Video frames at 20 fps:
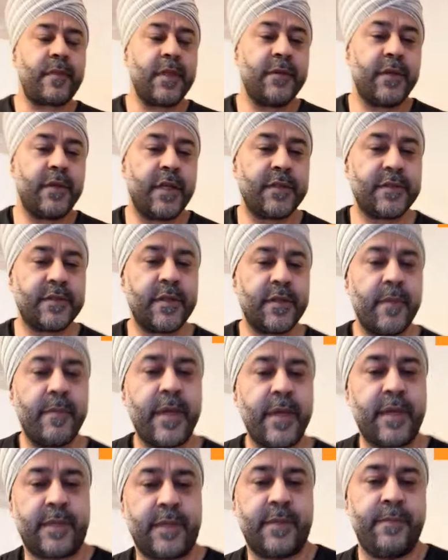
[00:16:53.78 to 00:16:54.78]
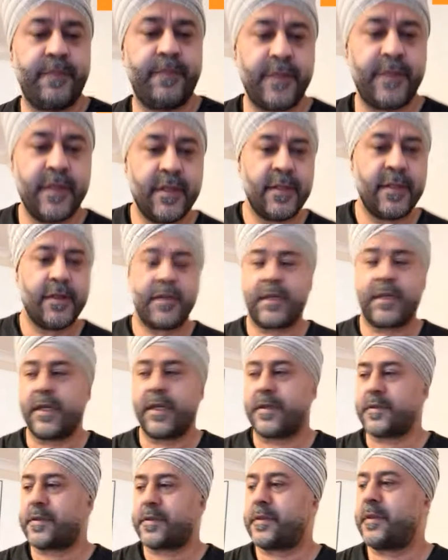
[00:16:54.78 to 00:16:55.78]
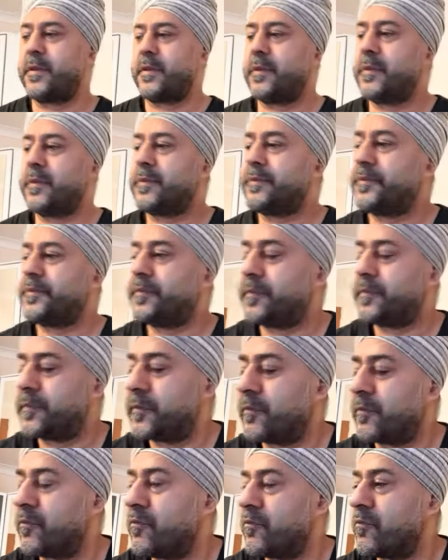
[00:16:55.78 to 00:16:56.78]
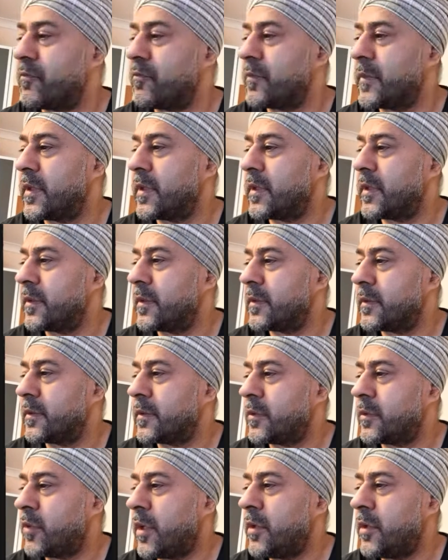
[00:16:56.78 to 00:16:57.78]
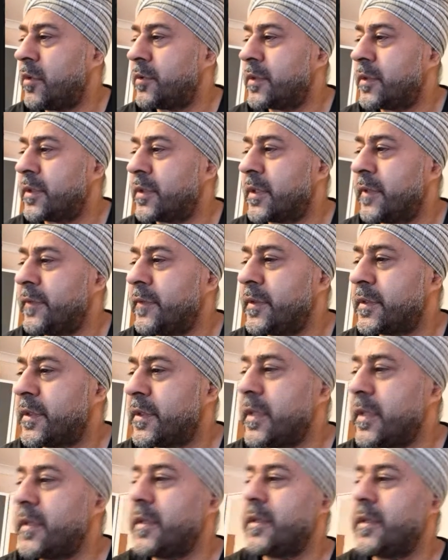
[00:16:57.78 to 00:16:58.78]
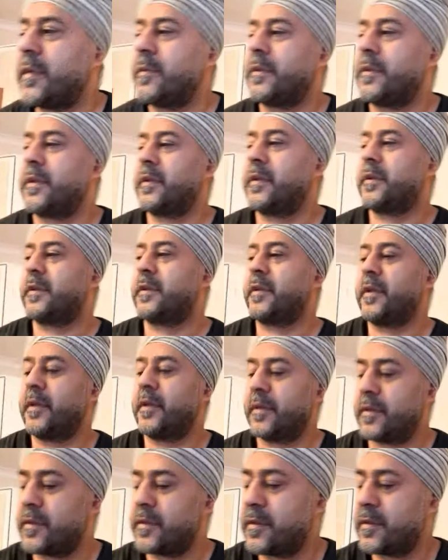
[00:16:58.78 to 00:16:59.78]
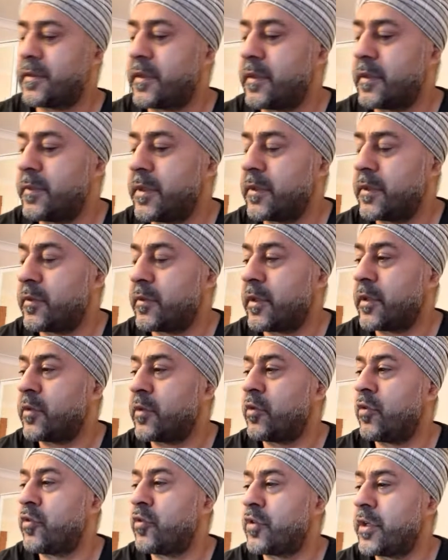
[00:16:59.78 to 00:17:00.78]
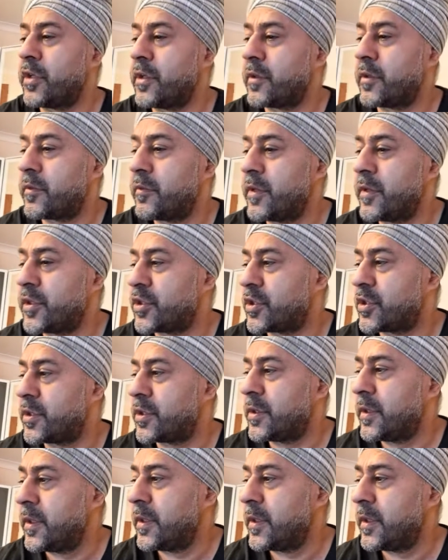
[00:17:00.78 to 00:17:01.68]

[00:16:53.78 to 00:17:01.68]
Right, so I'm back. Okay, so quite a lot to cover today then. I think it's going to be quite a content-rich